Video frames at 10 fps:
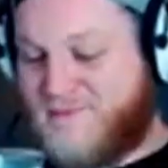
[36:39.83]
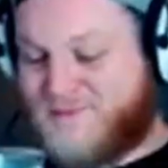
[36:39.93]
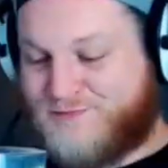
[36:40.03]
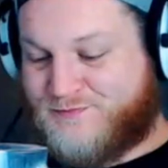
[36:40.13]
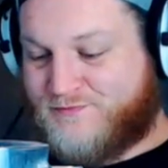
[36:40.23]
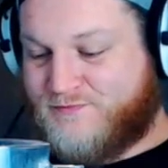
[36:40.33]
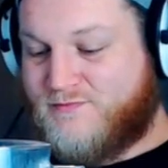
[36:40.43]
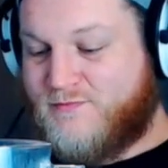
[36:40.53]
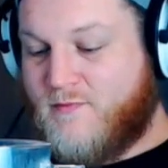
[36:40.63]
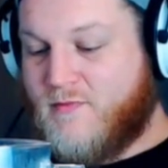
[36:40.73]

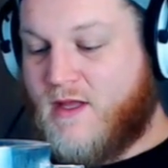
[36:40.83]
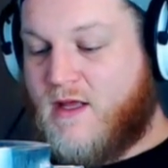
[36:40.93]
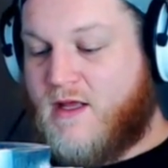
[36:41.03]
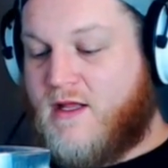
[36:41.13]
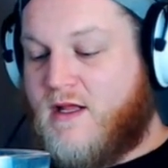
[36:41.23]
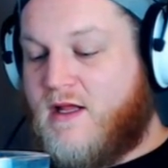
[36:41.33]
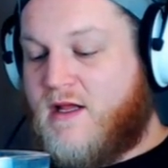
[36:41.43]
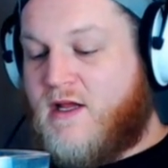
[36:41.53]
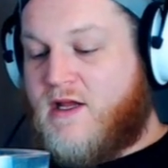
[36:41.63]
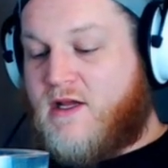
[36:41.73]
wargaming.
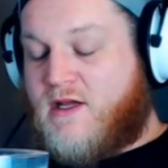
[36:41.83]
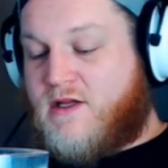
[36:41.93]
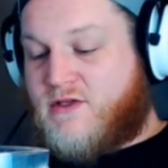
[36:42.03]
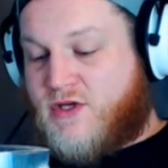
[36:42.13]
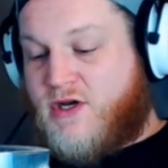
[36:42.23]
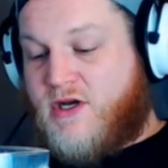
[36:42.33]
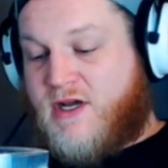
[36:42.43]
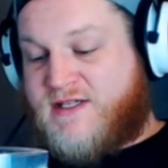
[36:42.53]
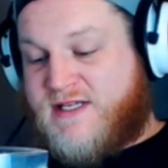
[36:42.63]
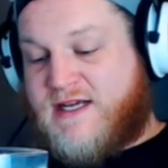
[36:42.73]
So a
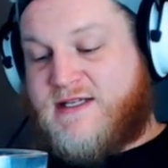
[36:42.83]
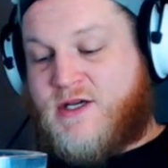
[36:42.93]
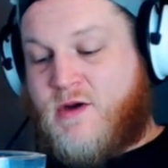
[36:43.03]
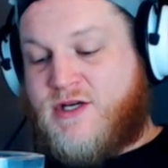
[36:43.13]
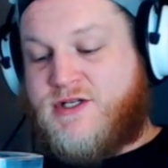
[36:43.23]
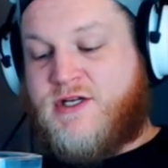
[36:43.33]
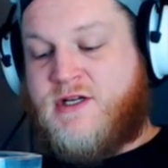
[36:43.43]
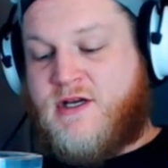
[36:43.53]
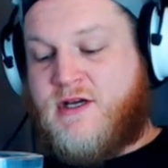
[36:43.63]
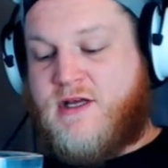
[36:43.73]
sexy question
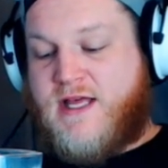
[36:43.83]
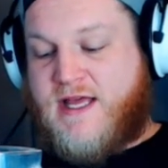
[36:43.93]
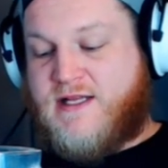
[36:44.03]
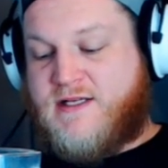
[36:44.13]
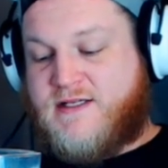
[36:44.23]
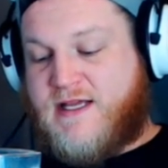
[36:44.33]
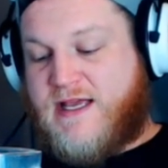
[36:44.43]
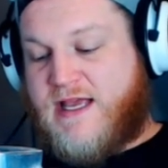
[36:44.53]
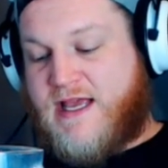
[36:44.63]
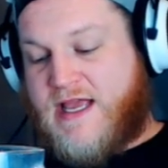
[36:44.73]
is
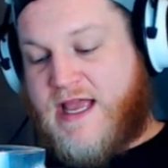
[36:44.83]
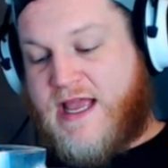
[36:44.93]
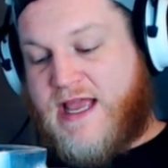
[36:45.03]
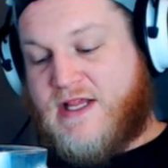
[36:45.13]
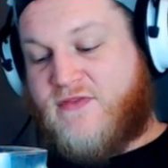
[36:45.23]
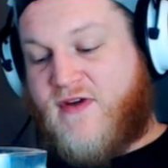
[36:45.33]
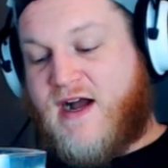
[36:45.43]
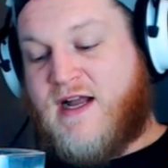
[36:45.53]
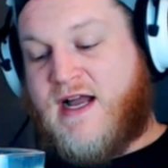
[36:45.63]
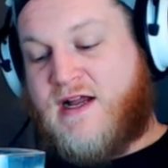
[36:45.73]

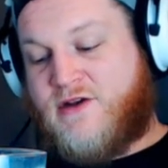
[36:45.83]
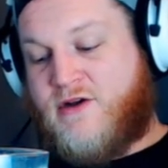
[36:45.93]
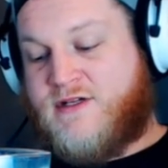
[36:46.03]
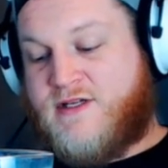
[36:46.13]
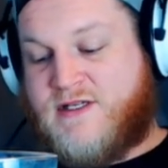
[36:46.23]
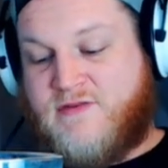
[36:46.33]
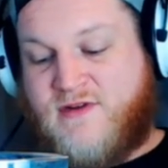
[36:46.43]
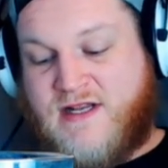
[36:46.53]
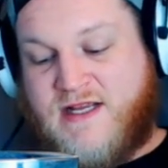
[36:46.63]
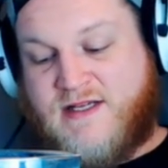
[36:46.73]
Vanguard going to see
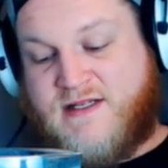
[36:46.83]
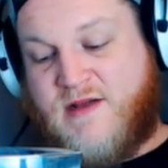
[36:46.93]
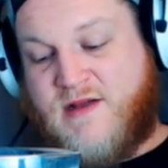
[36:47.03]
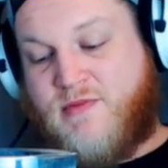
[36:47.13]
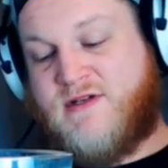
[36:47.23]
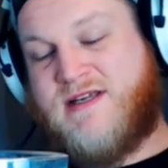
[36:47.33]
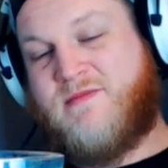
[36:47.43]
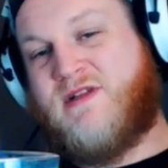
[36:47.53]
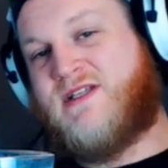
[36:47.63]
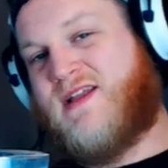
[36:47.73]
released a book
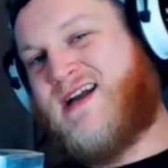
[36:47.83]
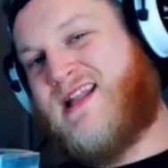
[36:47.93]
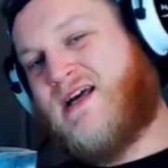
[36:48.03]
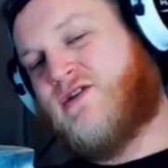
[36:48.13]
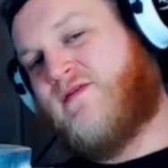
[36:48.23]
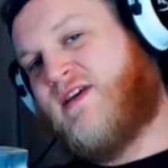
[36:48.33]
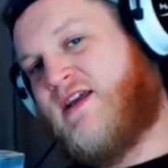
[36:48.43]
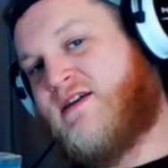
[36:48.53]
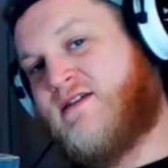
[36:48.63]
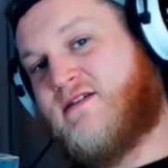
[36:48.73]
similar to the Clash of
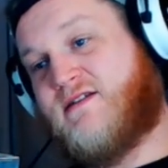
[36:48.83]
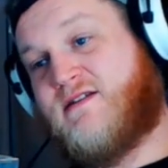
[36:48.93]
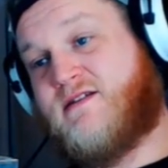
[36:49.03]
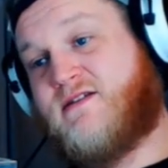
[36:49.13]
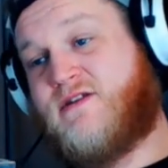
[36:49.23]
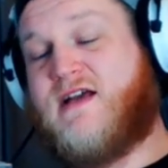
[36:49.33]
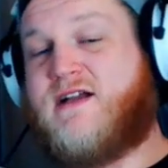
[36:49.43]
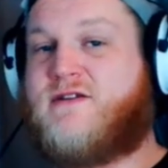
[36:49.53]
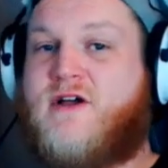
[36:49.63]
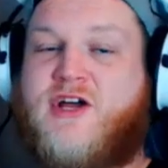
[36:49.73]
Kings? So like a
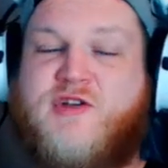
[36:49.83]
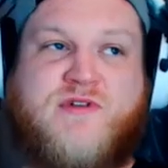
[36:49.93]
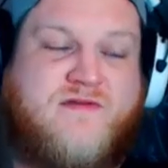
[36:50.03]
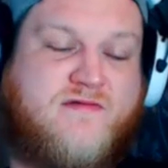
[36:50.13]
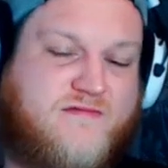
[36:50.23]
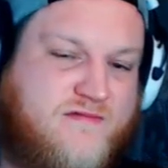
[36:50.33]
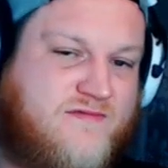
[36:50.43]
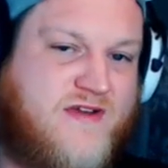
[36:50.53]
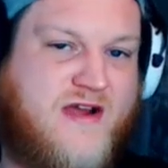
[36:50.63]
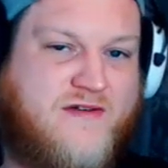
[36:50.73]
tournament
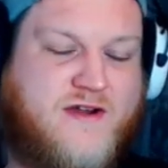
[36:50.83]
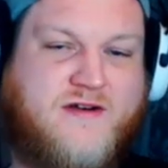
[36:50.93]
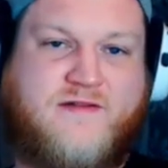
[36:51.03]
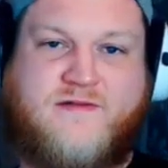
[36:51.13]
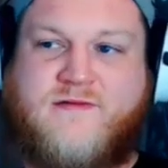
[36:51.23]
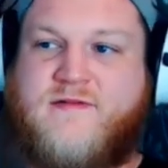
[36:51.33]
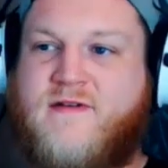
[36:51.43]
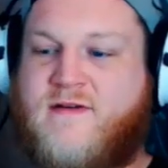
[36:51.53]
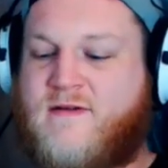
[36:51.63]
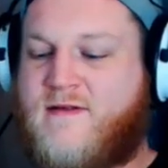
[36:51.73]
variant?